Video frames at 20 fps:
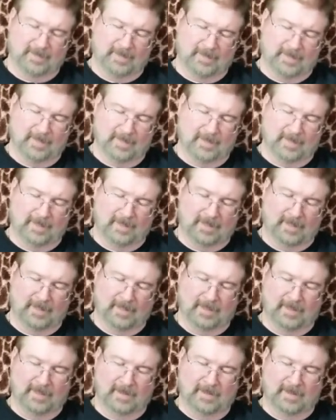
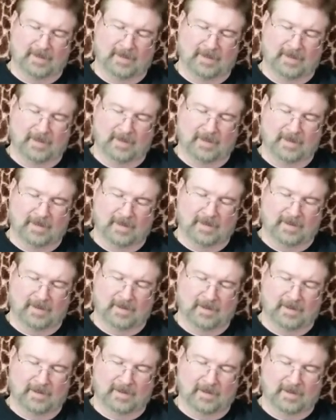
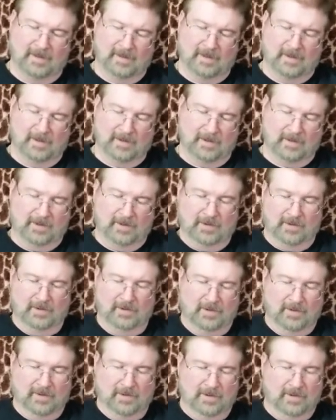
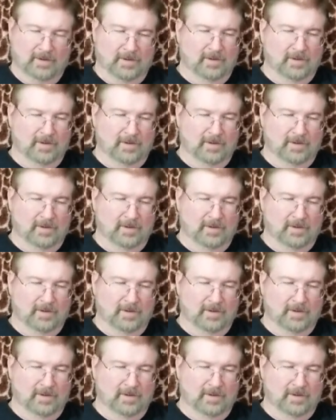Nothing is said.